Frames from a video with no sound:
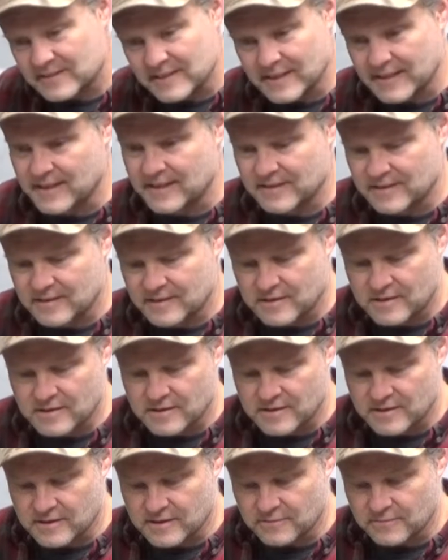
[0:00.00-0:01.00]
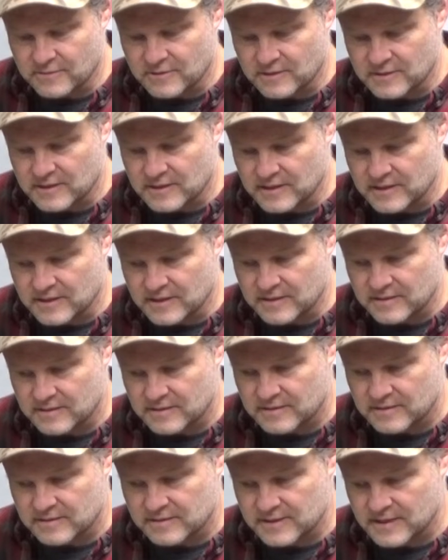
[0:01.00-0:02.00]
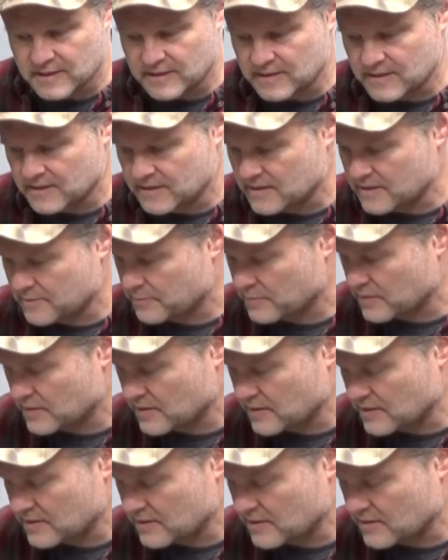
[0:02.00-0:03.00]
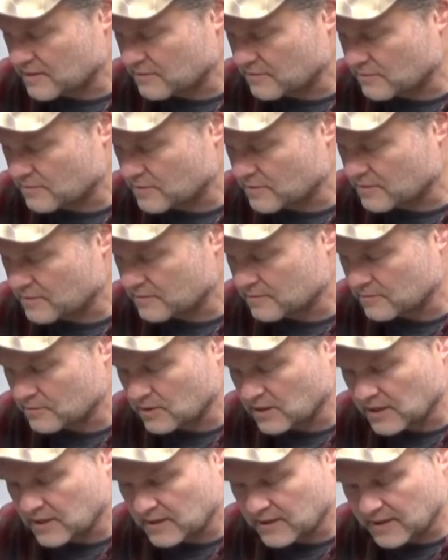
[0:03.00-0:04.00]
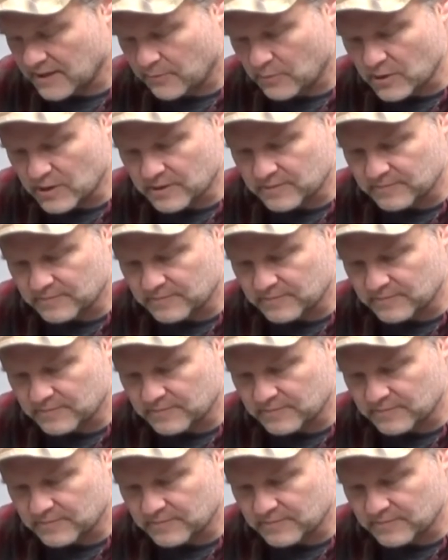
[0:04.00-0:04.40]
I get there, I will set that up, and we'll get hammering.